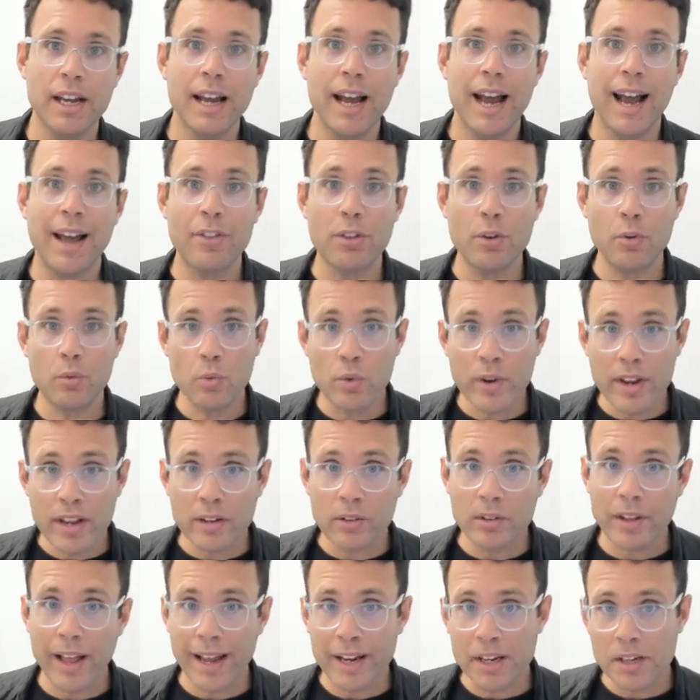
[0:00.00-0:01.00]
And the
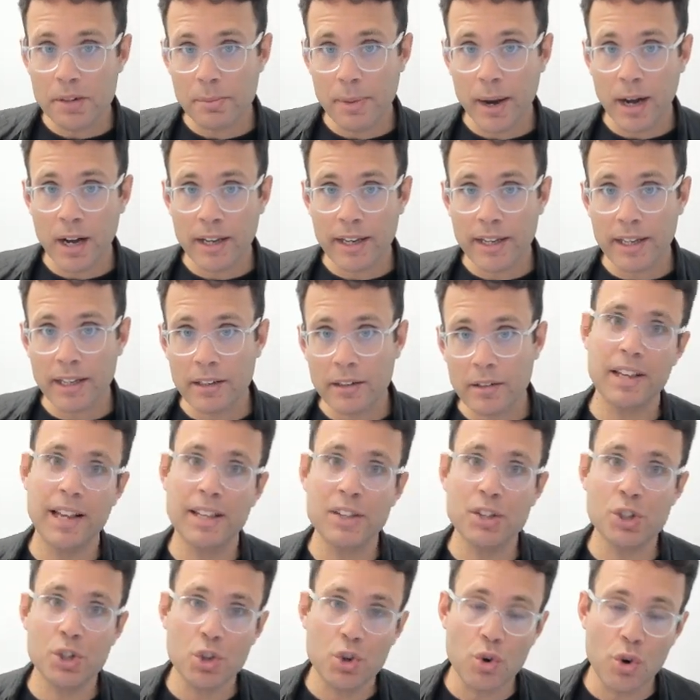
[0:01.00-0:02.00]
real end market,
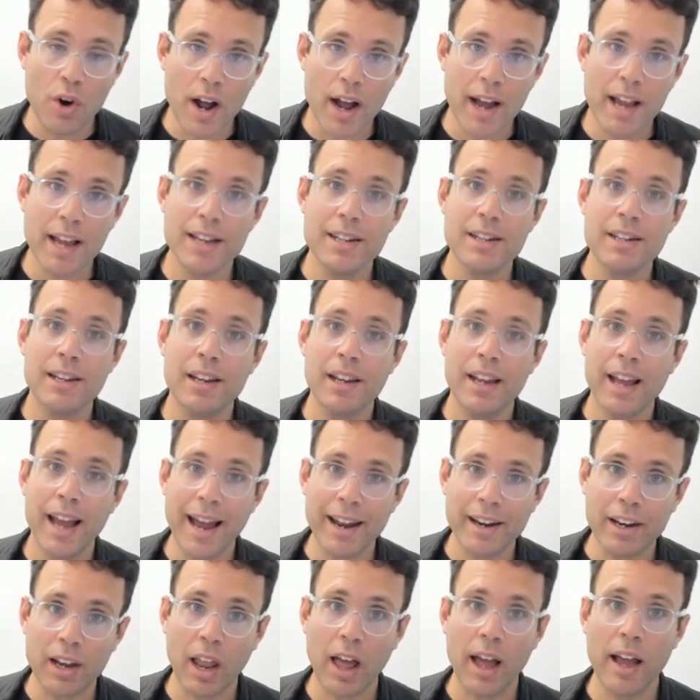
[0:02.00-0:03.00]
it's dried
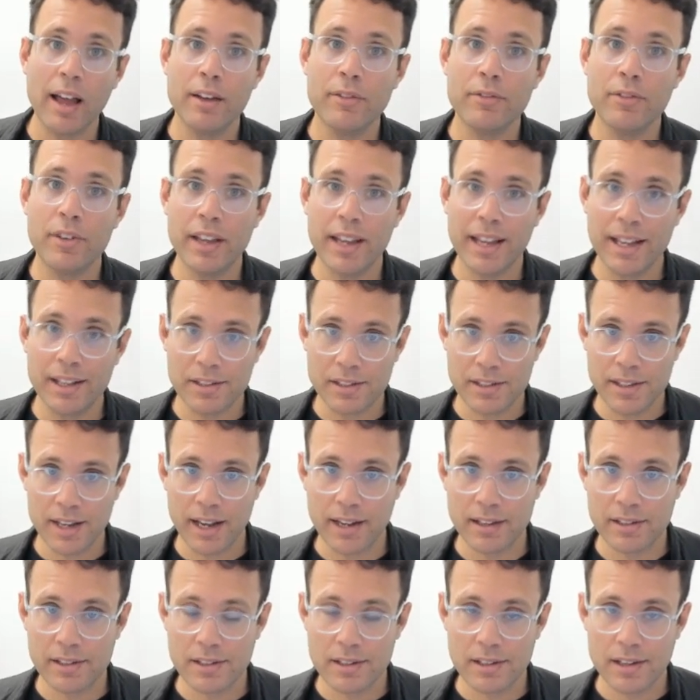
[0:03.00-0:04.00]
and live
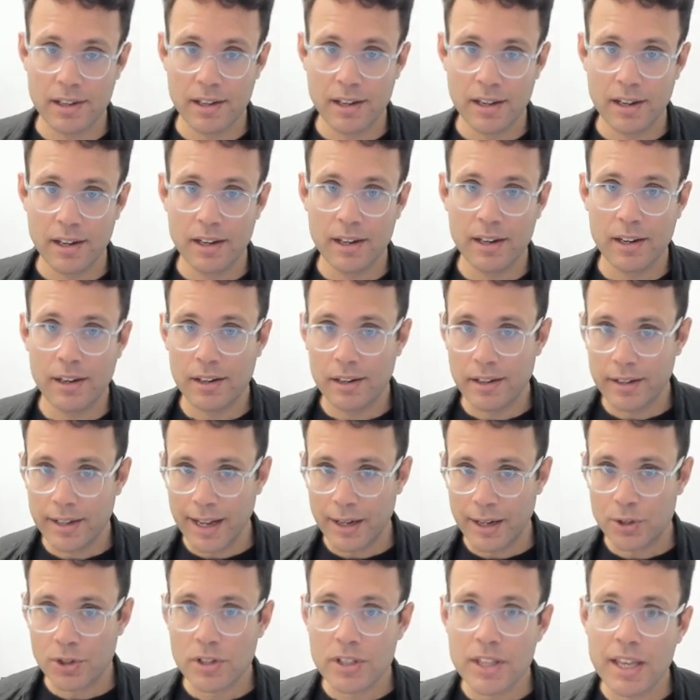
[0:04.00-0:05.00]
insects.
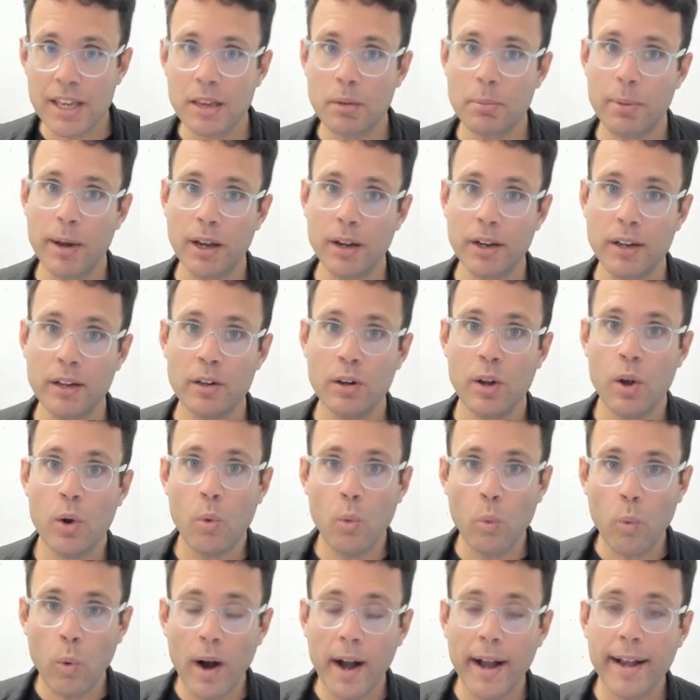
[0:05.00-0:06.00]
Now just think about it.
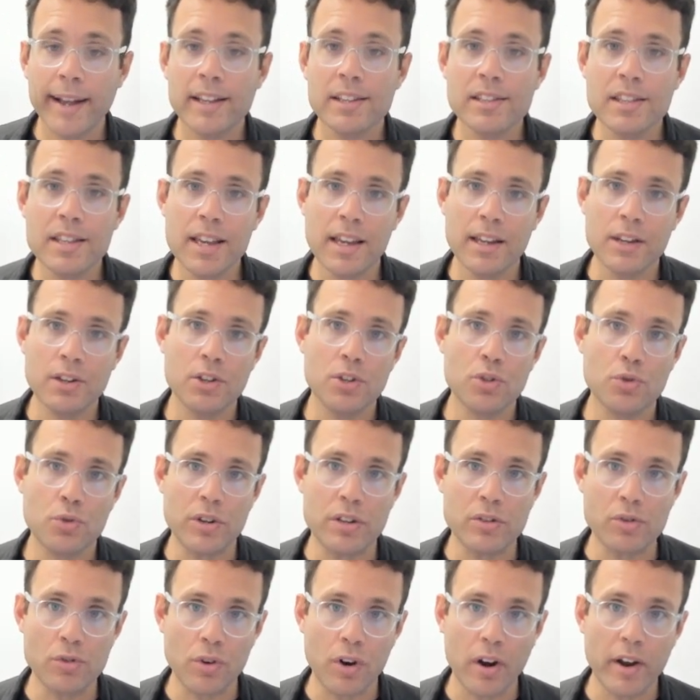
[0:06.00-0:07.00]
Why is the industry
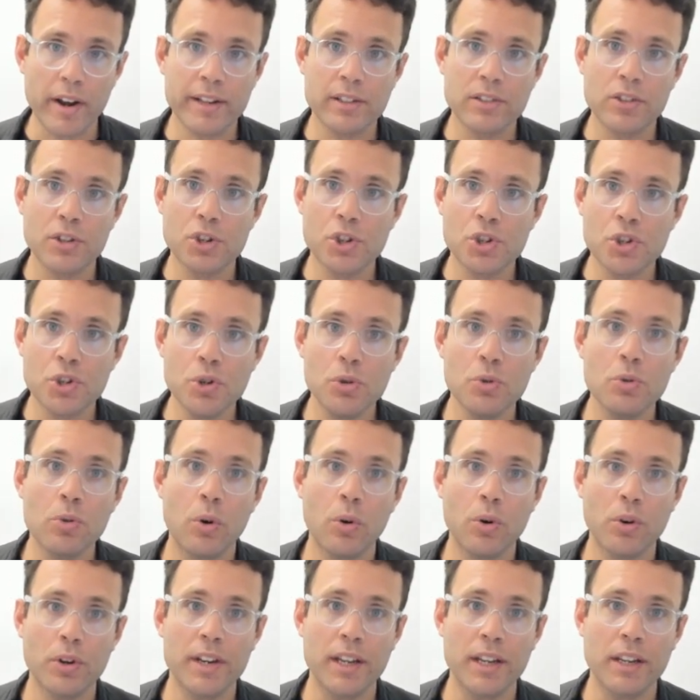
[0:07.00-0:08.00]
trying to
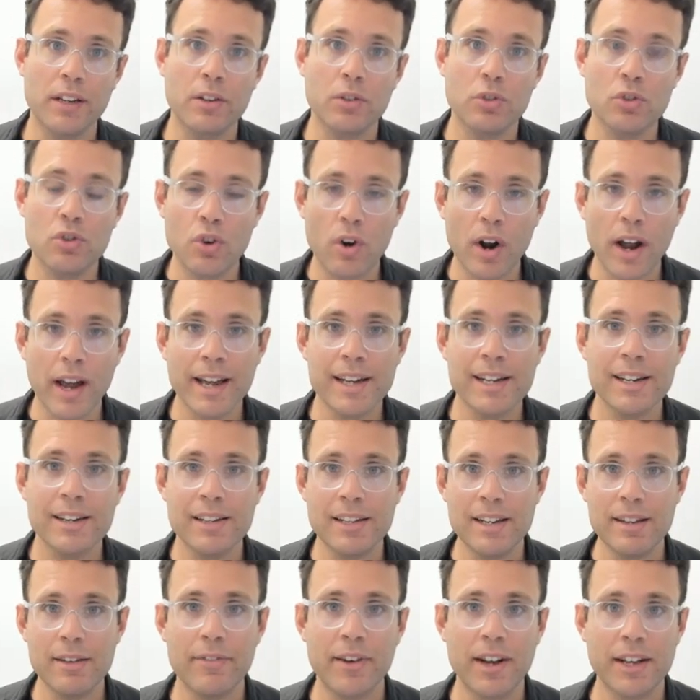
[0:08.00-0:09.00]
shoehorn in dried and
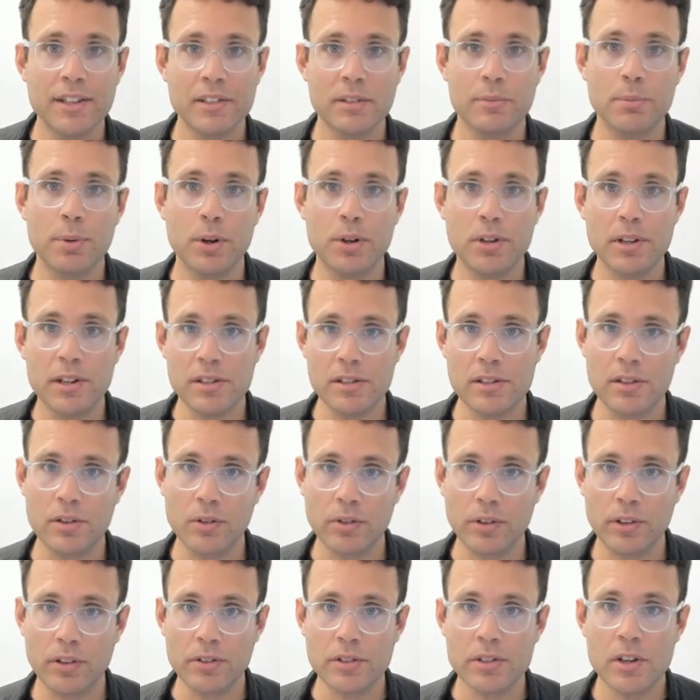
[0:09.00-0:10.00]
defatted proteins and
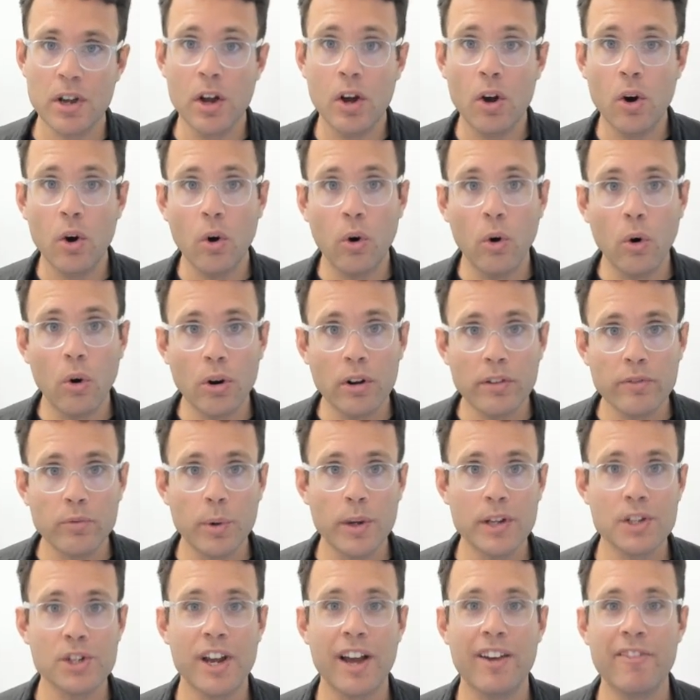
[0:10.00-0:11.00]
oils, all of
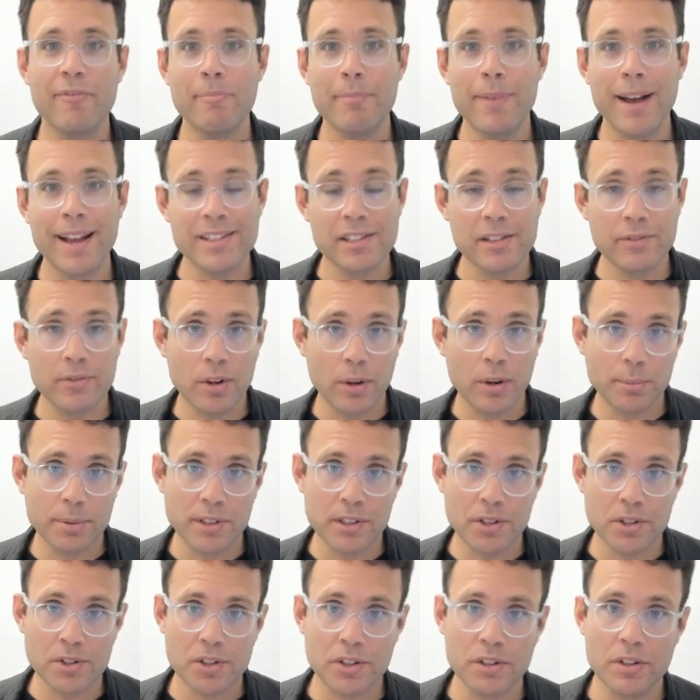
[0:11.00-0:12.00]
which have massive
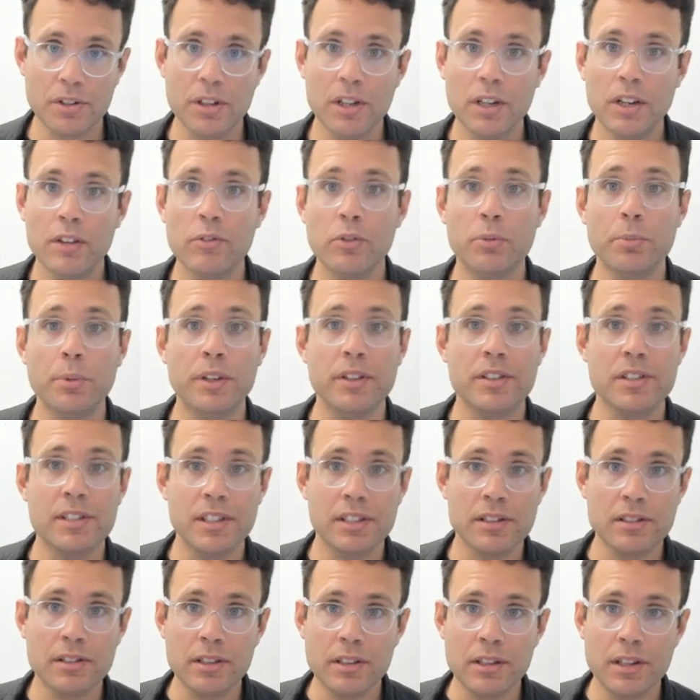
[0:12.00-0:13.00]
competition from
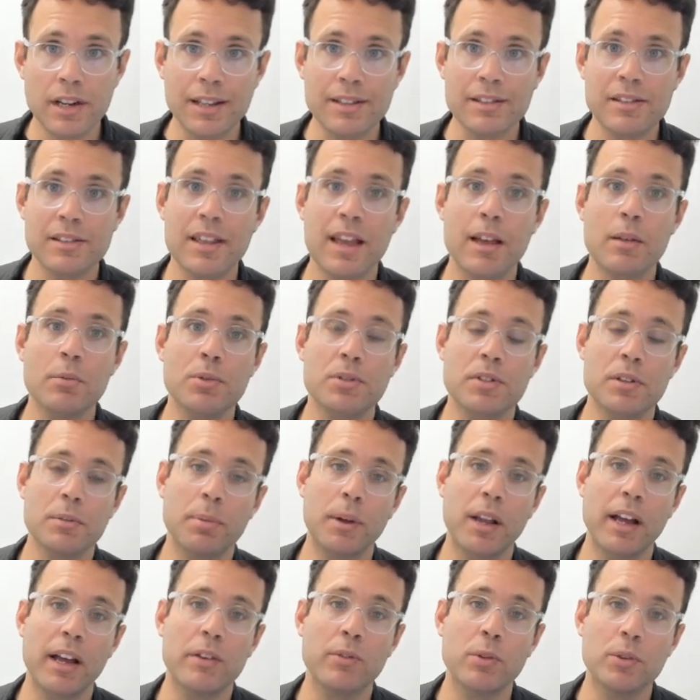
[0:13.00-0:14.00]
consistent and stable
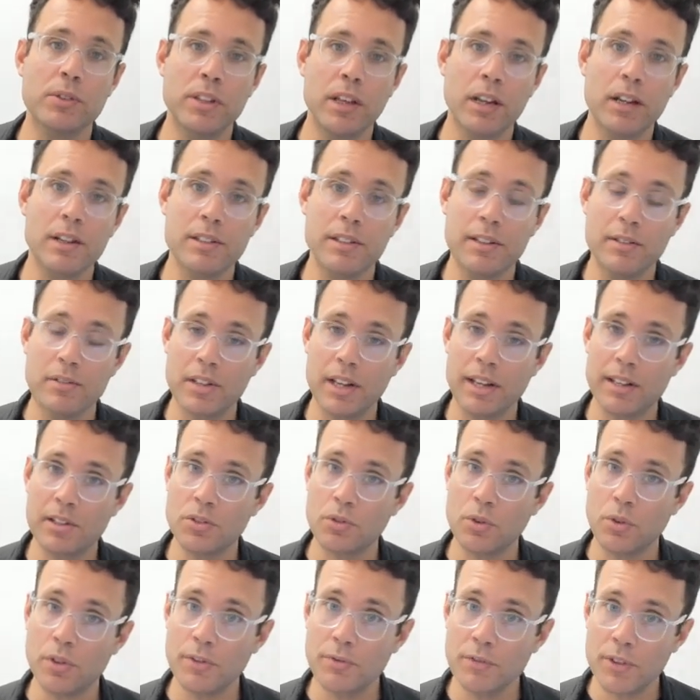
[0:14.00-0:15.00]
supply of alternatives like
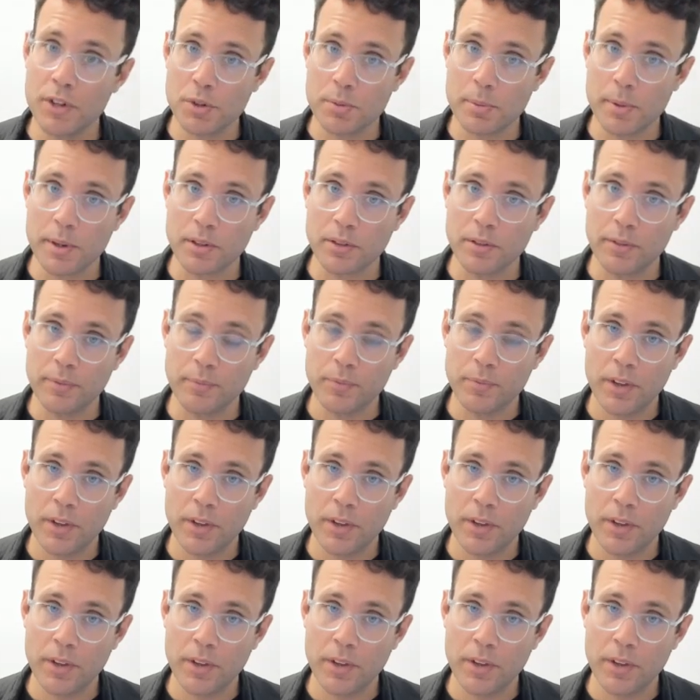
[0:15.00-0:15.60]
soy and fish meal?